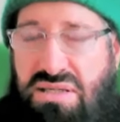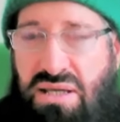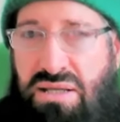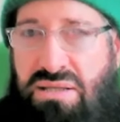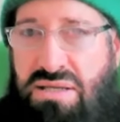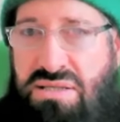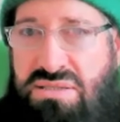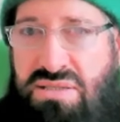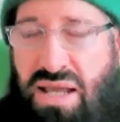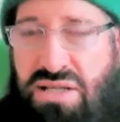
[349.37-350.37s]
and it
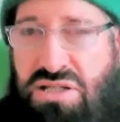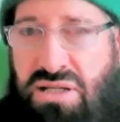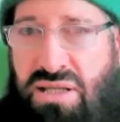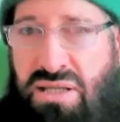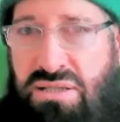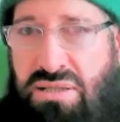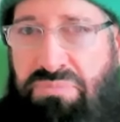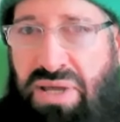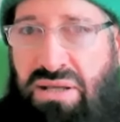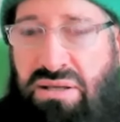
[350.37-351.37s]
doesn't actually
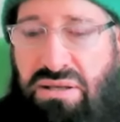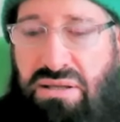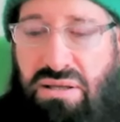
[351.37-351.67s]
depend